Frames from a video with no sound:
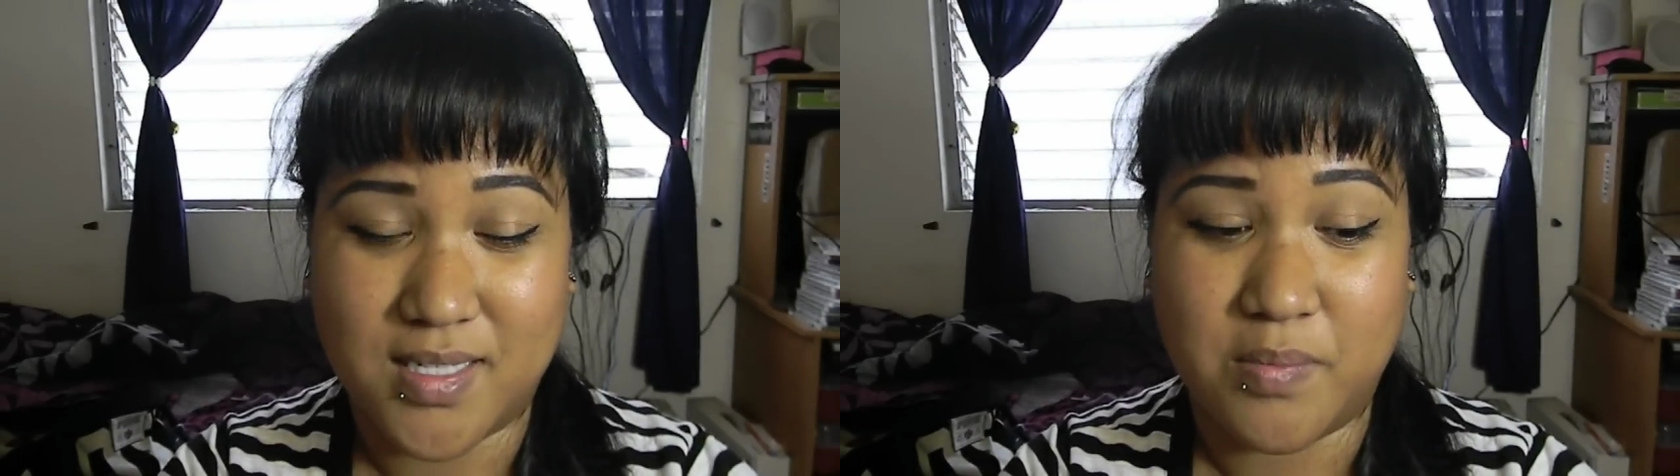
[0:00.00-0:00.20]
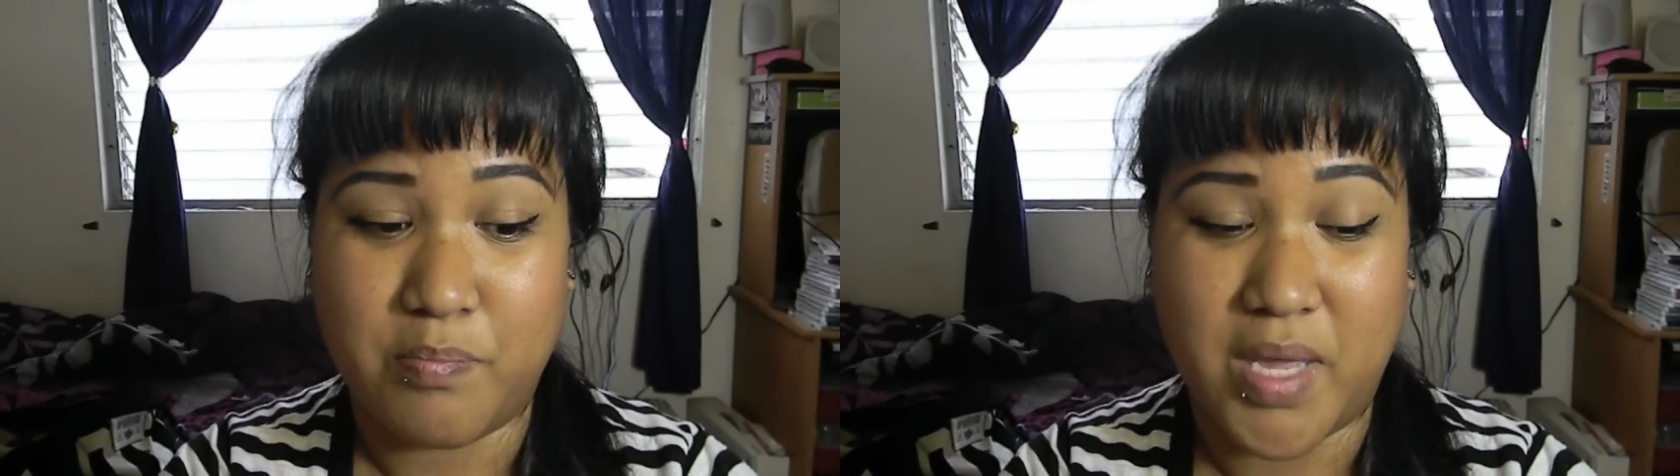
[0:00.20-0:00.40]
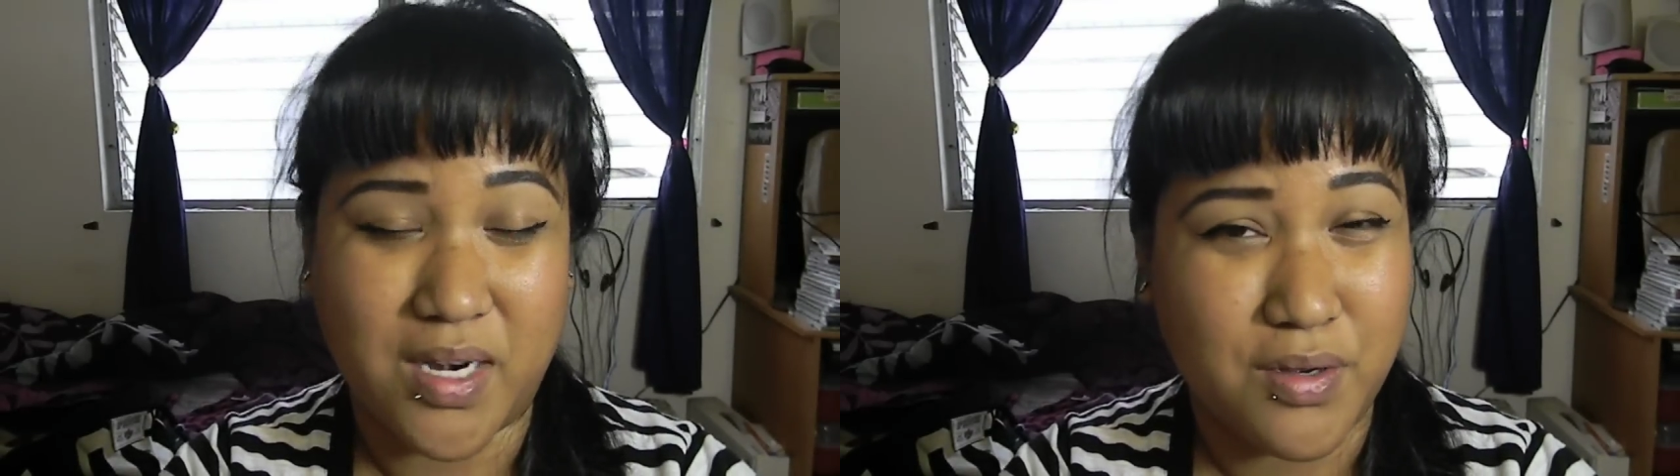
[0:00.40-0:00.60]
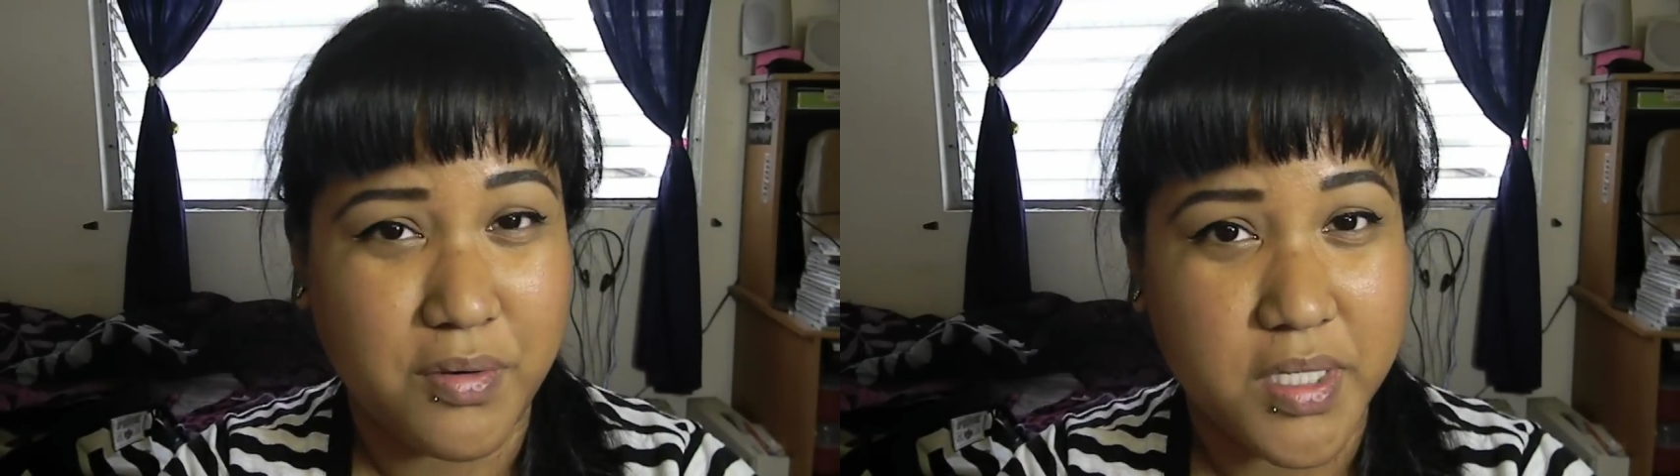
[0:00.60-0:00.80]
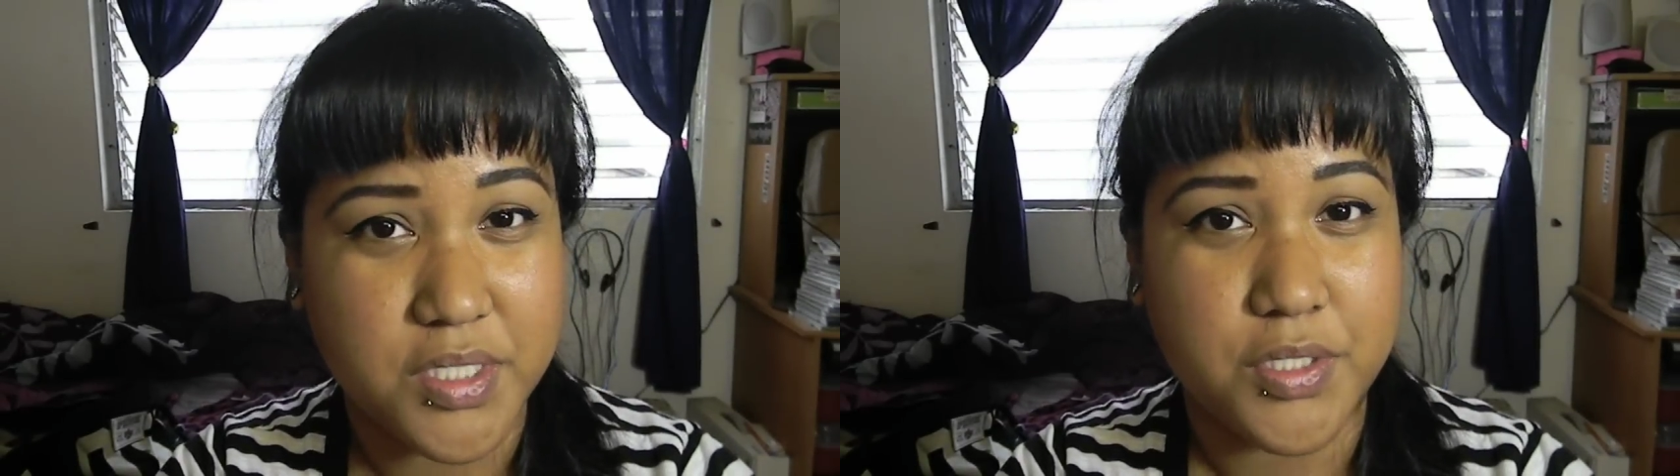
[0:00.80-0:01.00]

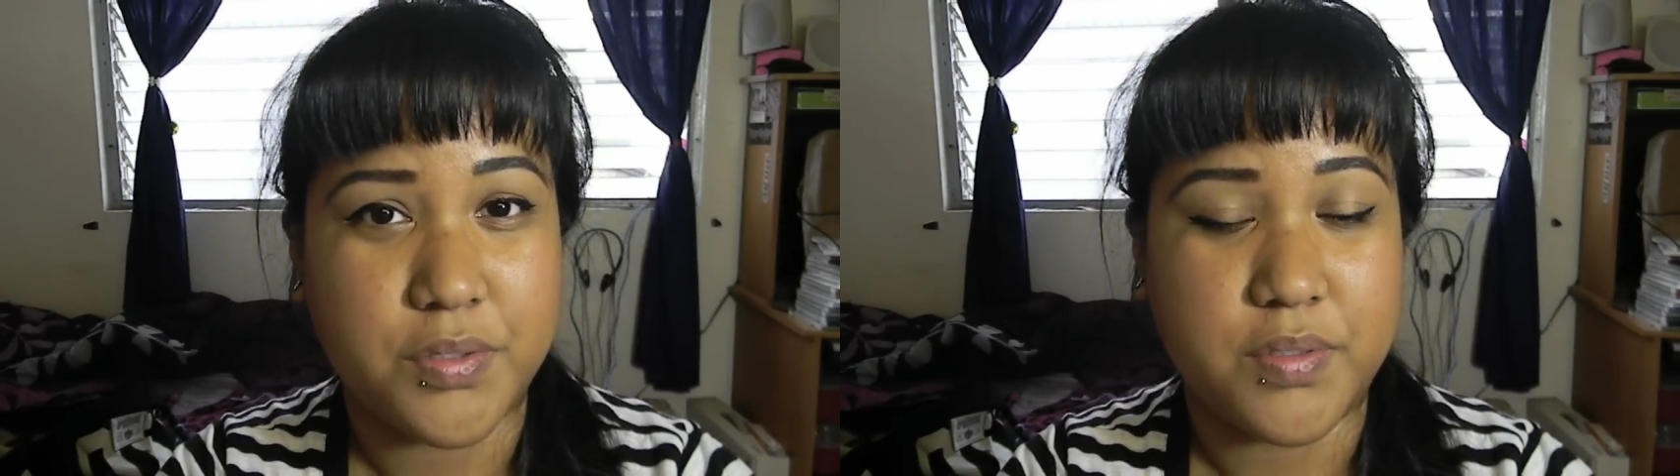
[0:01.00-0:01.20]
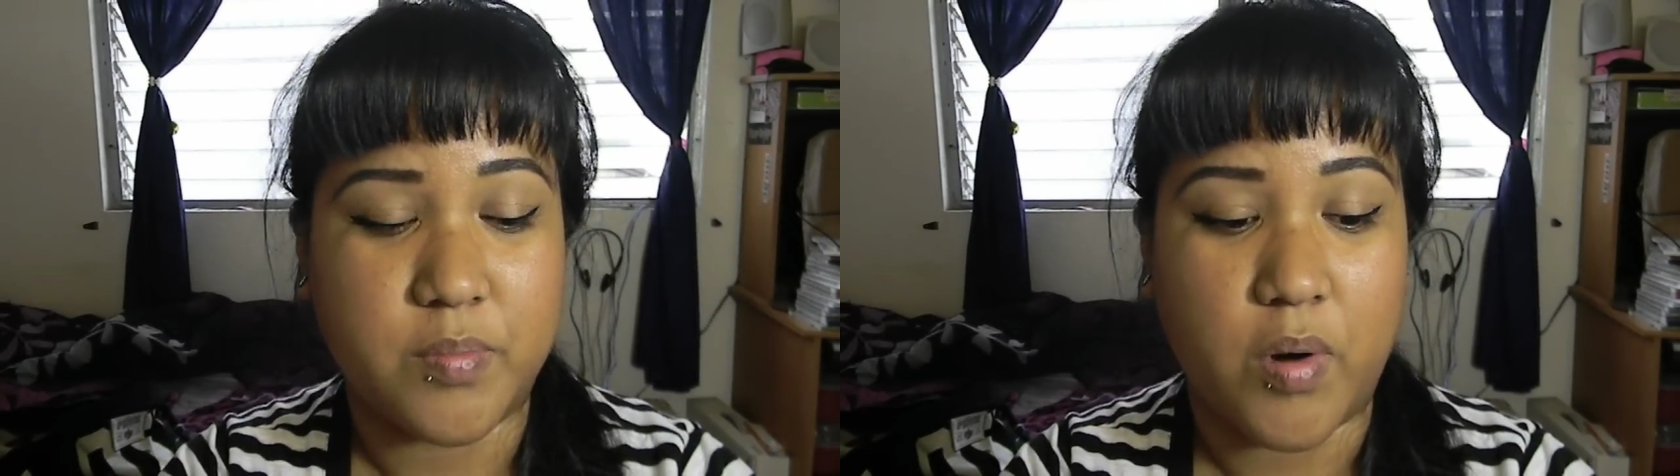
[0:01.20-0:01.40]
medical issues and